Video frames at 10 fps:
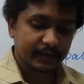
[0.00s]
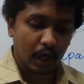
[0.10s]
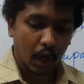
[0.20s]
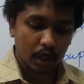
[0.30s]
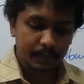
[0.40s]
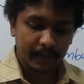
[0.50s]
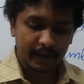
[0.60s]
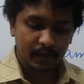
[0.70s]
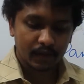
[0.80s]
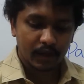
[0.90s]
the old
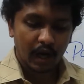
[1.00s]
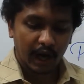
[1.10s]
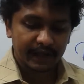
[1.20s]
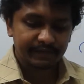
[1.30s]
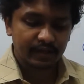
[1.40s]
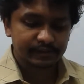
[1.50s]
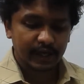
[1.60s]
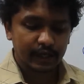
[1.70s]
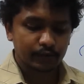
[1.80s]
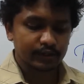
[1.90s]
man, I will
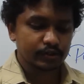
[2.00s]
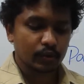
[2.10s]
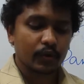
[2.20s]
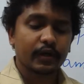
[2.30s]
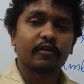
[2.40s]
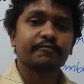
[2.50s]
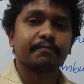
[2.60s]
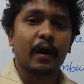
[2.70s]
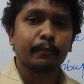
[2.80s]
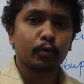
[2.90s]
tell you the story of
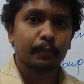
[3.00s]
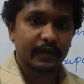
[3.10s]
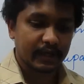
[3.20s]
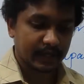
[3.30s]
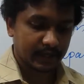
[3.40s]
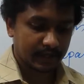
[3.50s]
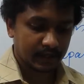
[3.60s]
Pambupati.